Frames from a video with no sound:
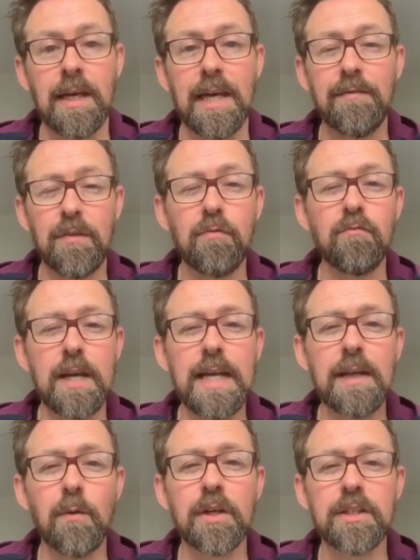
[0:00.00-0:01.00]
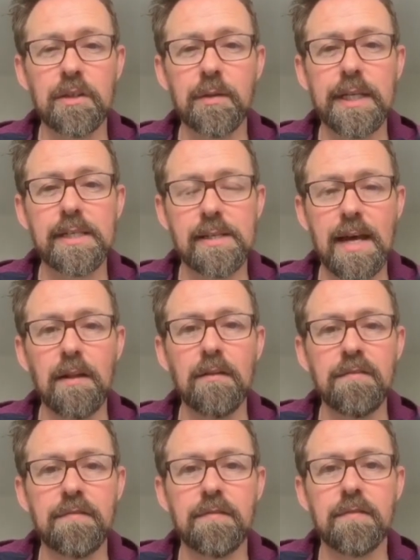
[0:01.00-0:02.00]
If you really want to do it
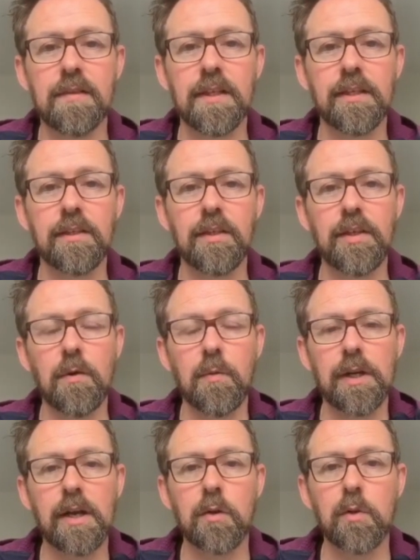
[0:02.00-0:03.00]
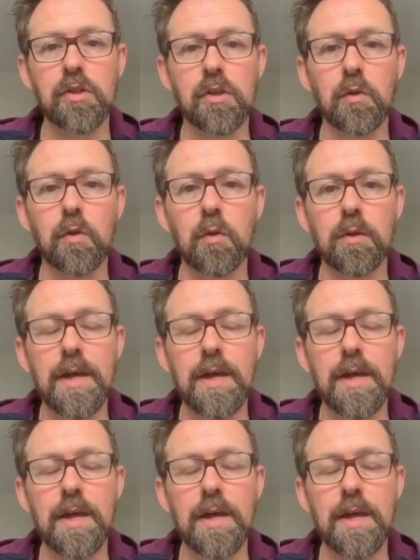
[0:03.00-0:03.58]
yourself and you don't want to go to a school,